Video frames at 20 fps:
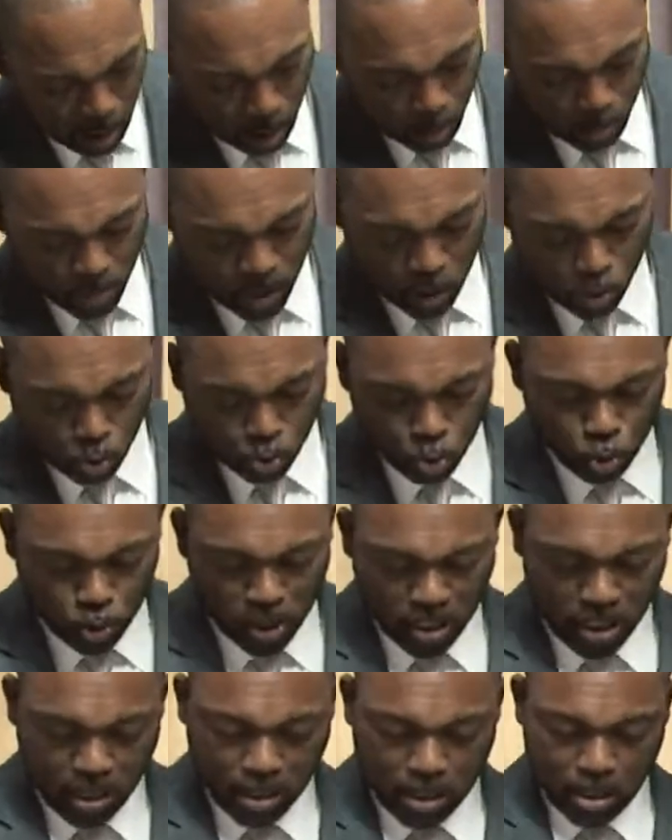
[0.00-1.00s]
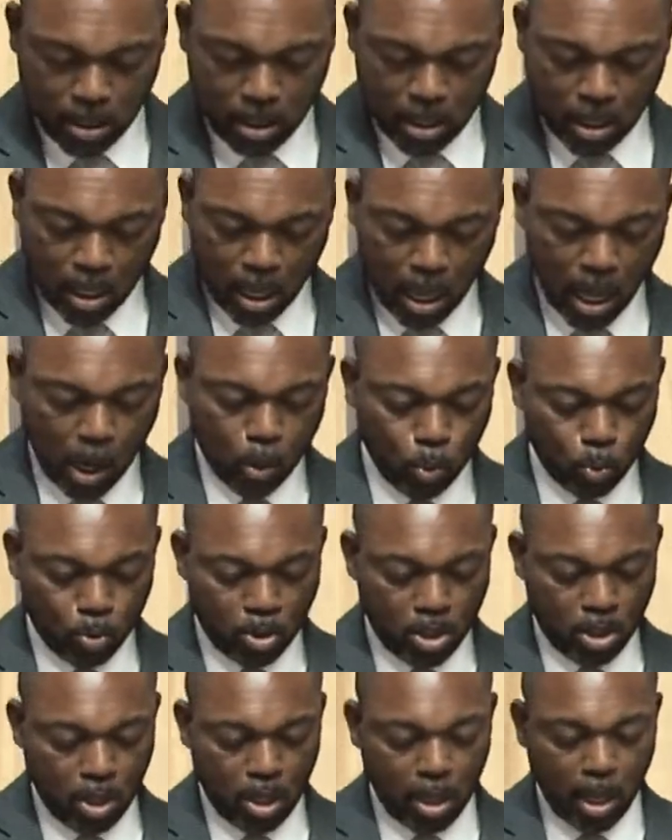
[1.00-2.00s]
be rooted out
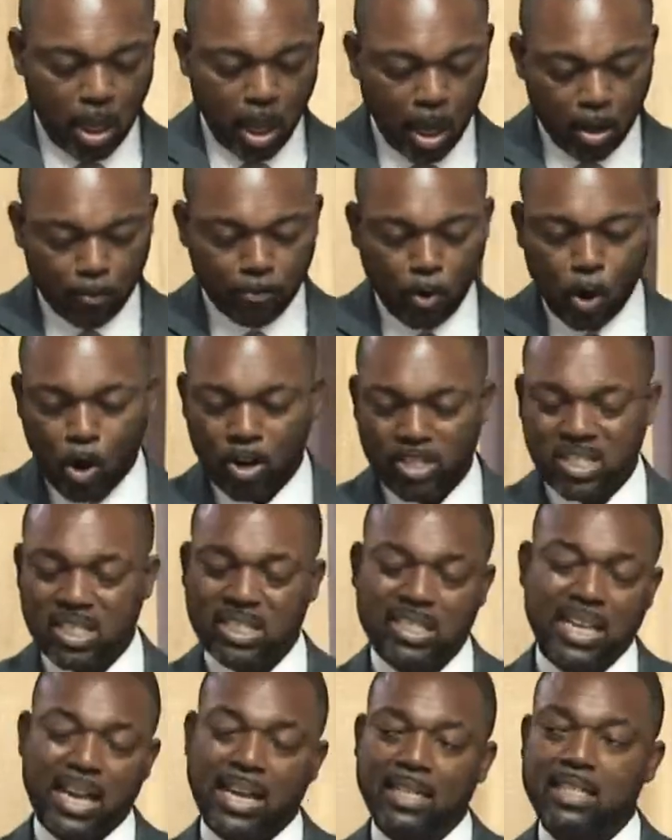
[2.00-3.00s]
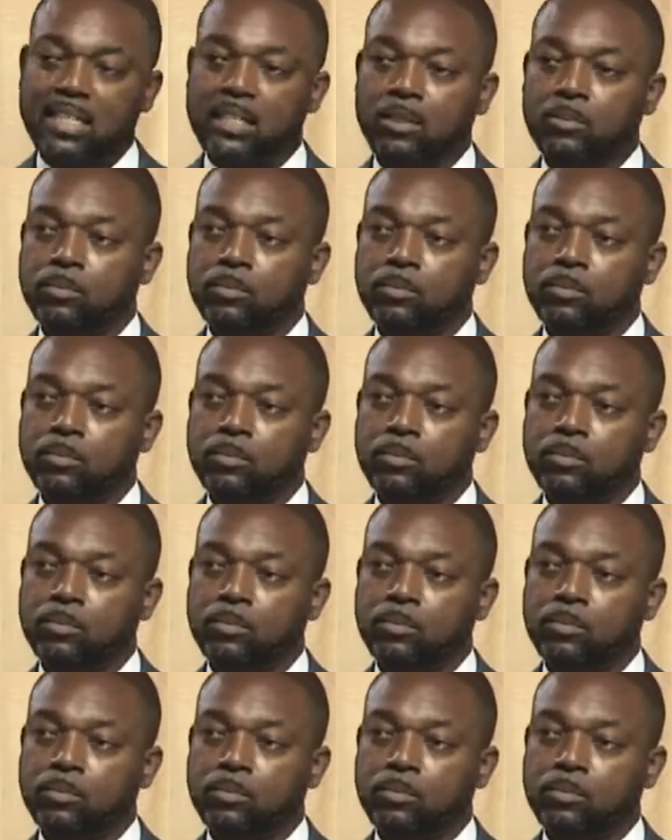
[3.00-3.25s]
of our society.